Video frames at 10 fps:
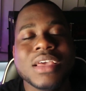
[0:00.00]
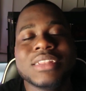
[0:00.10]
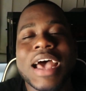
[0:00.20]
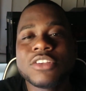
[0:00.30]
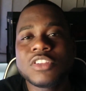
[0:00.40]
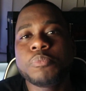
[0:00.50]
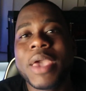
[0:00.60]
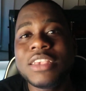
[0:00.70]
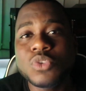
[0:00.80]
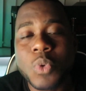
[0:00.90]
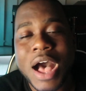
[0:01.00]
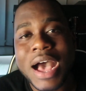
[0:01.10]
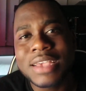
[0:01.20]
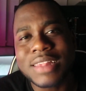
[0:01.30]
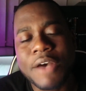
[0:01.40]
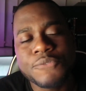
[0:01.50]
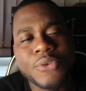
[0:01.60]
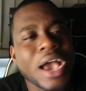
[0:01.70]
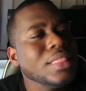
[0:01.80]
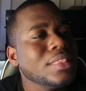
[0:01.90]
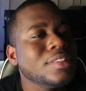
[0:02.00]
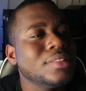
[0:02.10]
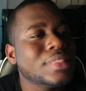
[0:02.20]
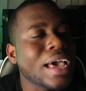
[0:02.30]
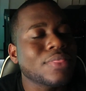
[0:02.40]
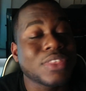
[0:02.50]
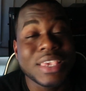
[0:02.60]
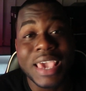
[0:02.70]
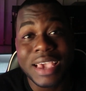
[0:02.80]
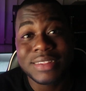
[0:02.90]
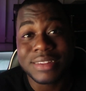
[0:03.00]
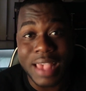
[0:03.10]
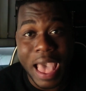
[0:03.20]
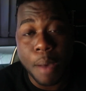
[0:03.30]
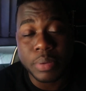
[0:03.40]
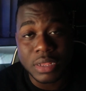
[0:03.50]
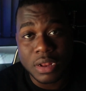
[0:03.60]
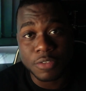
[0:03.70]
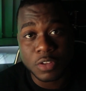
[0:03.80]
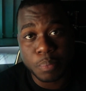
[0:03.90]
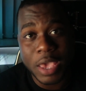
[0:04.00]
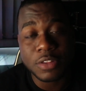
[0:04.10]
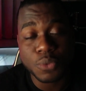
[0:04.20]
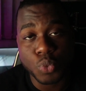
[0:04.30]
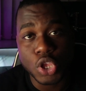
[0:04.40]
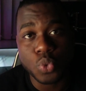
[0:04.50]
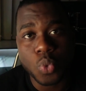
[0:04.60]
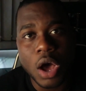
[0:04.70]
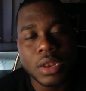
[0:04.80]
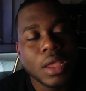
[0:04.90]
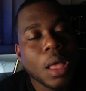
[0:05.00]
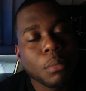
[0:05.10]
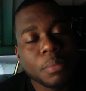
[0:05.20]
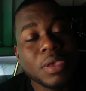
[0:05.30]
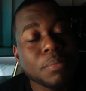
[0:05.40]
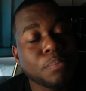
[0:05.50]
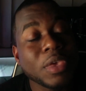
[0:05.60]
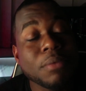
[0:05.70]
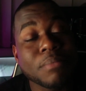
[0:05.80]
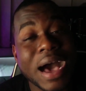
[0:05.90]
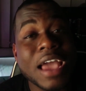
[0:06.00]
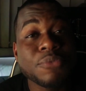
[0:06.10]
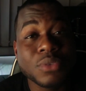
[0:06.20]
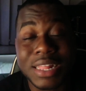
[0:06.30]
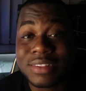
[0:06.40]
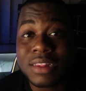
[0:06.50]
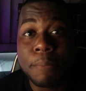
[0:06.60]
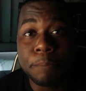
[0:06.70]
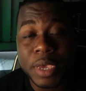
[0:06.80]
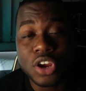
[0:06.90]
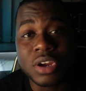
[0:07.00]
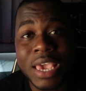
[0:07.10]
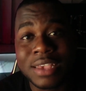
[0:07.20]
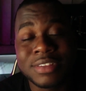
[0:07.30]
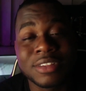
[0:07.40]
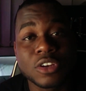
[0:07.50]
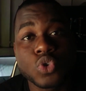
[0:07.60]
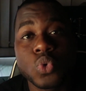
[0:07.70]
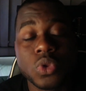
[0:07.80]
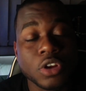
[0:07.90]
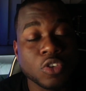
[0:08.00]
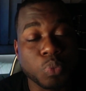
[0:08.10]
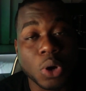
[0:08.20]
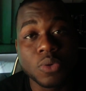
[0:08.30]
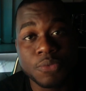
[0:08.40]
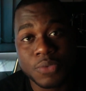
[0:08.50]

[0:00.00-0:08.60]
Now, space-wise, I find that the case has ample enough space for what you want, but be mindful that some bigger cases and coolers won't